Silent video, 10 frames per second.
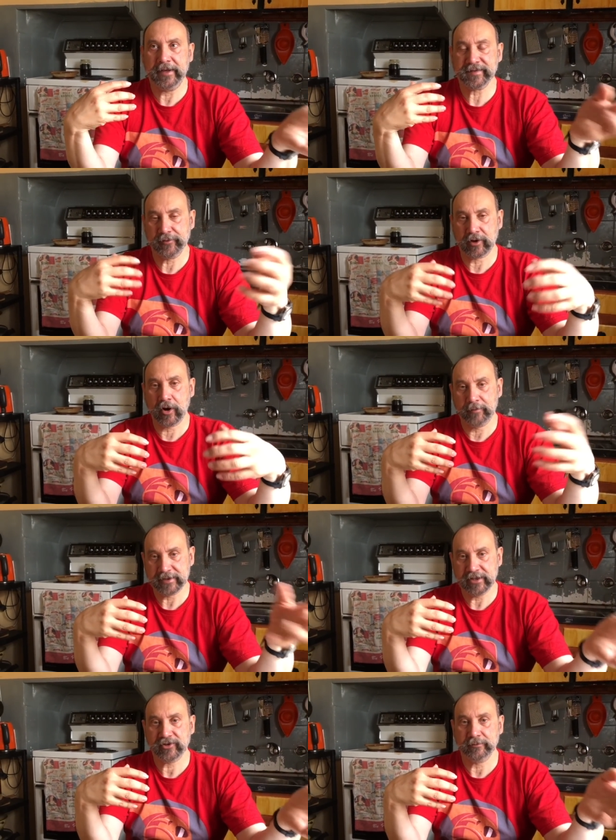piece for a
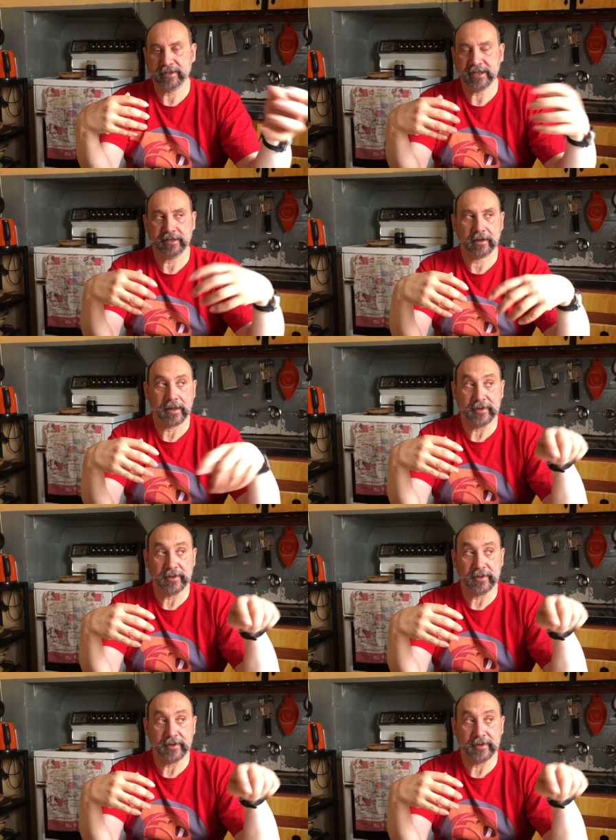competition particularly,